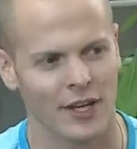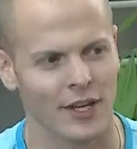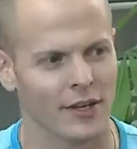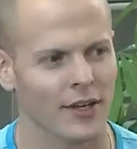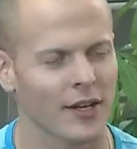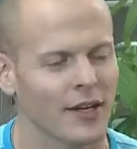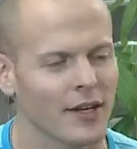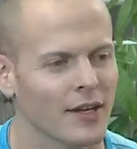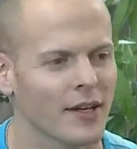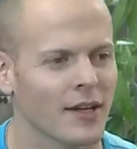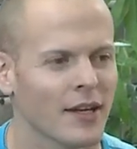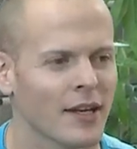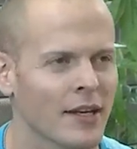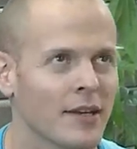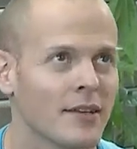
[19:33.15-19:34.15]
Like, uh,
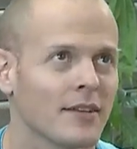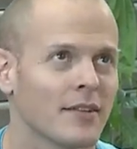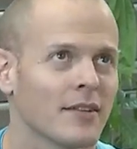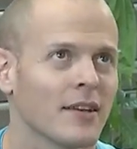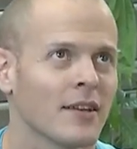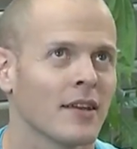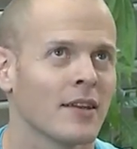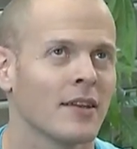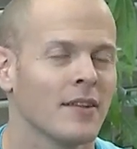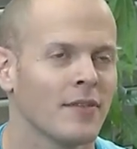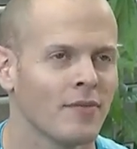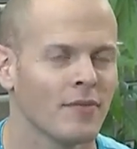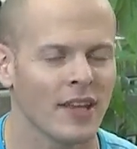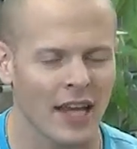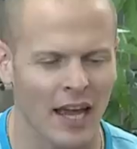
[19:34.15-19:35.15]
and
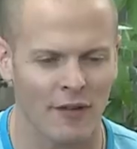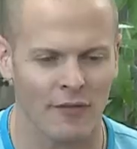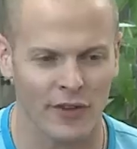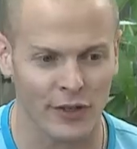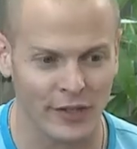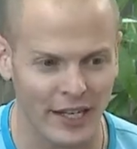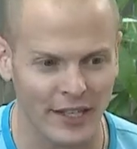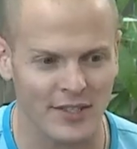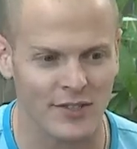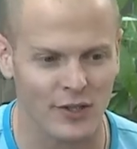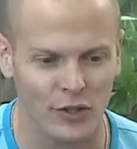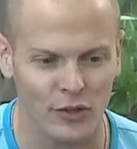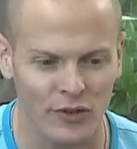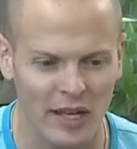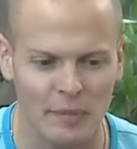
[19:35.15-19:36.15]
they have their guesses
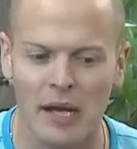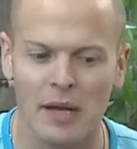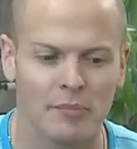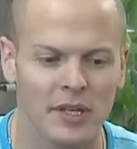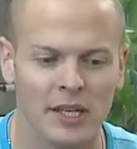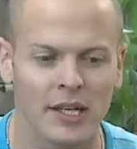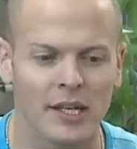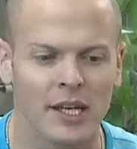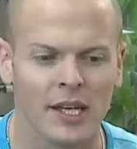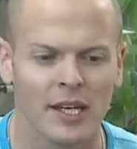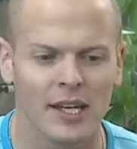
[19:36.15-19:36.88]
on who they might be,